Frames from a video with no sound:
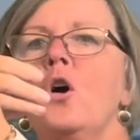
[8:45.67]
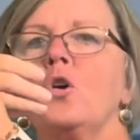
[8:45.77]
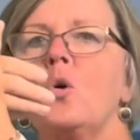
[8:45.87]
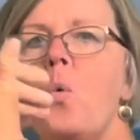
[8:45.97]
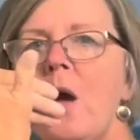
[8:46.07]

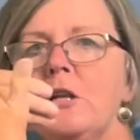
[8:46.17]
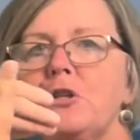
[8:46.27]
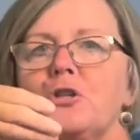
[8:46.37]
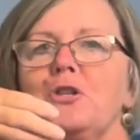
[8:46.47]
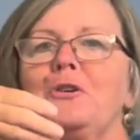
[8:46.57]

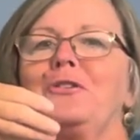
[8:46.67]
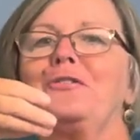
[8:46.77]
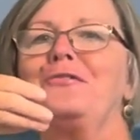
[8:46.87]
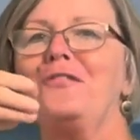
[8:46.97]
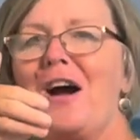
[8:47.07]
quench those
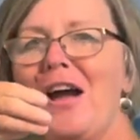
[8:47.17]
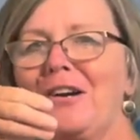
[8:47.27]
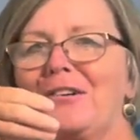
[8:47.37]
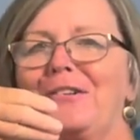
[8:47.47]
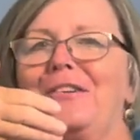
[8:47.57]

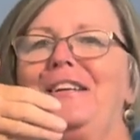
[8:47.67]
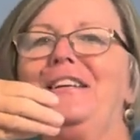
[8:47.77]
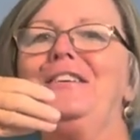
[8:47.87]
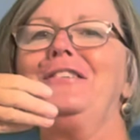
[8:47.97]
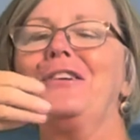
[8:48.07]

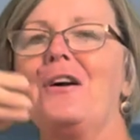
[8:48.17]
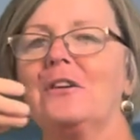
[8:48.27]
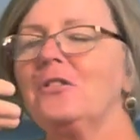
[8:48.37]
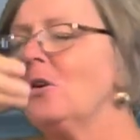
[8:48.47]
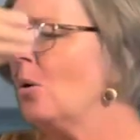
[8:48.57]
fiery
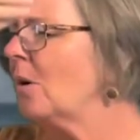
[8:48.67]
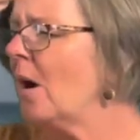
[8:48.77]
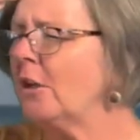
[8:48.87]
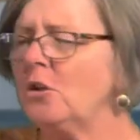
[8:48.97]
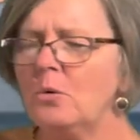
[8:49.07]
darts. No,
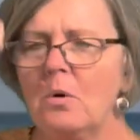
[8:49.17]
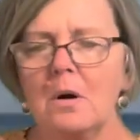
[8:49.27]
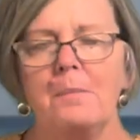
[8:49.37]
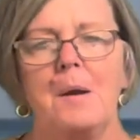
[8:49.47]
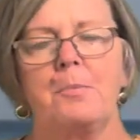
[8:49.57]
God, you are
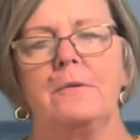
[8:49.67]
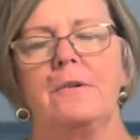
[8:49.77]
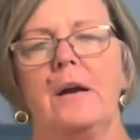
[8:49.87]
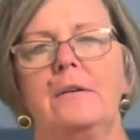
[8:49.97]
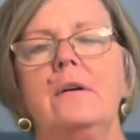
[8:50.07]
my
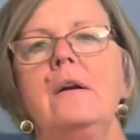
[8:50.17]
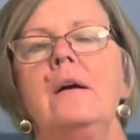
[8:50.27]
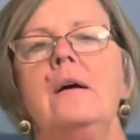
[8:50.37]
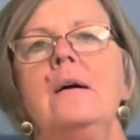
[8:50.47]
provider.